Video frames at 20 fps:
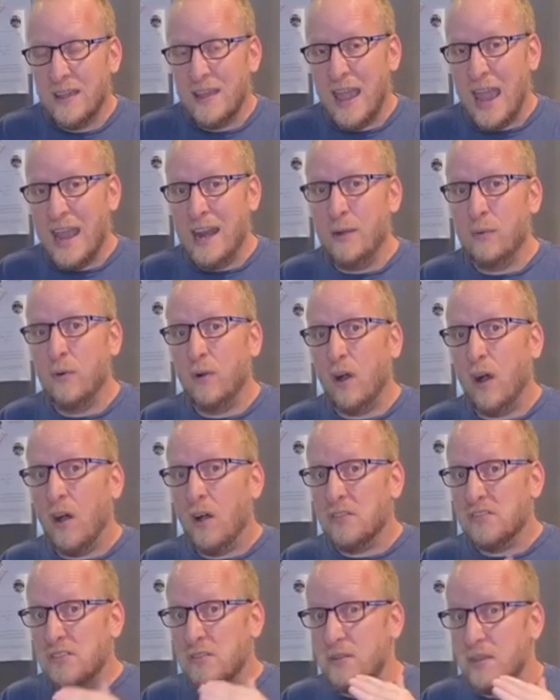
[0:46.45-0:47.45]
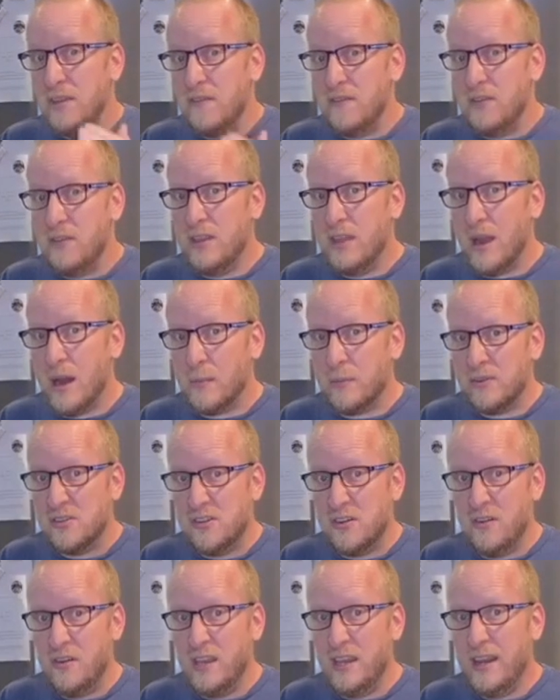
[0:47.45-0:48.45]
and it will also give you the
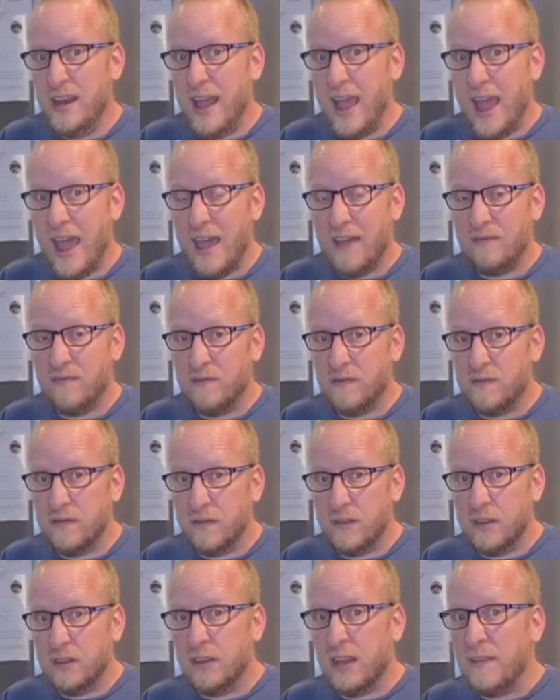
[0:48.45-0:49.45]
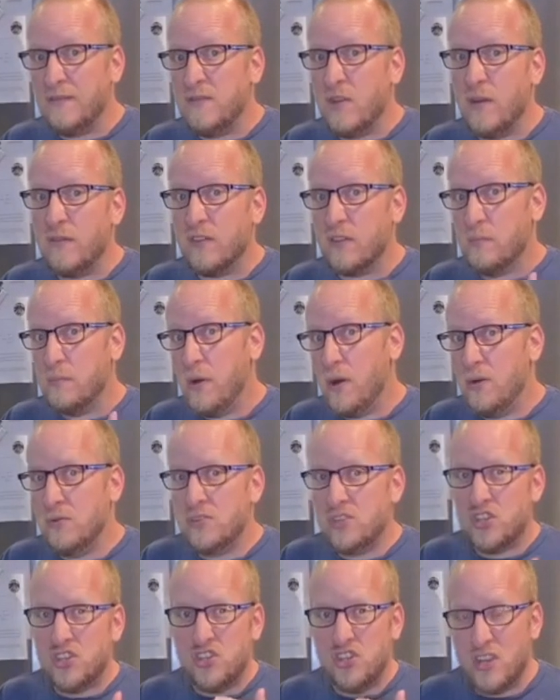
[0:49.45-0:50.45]
opportunity to have leftover
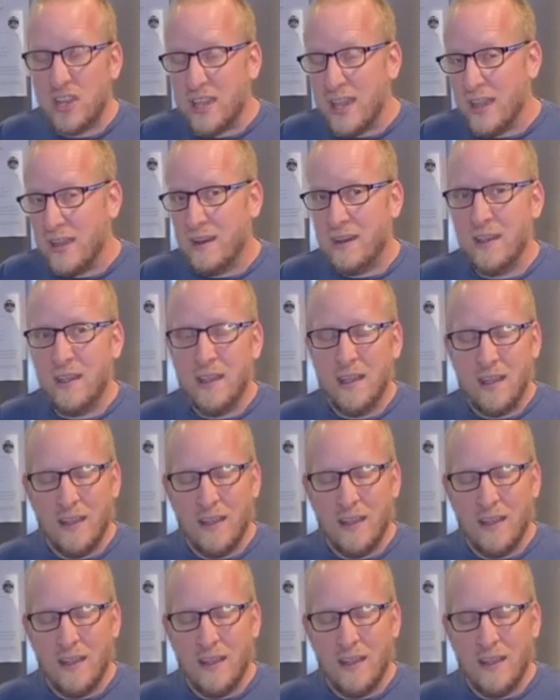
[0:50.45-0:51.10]
poached chicken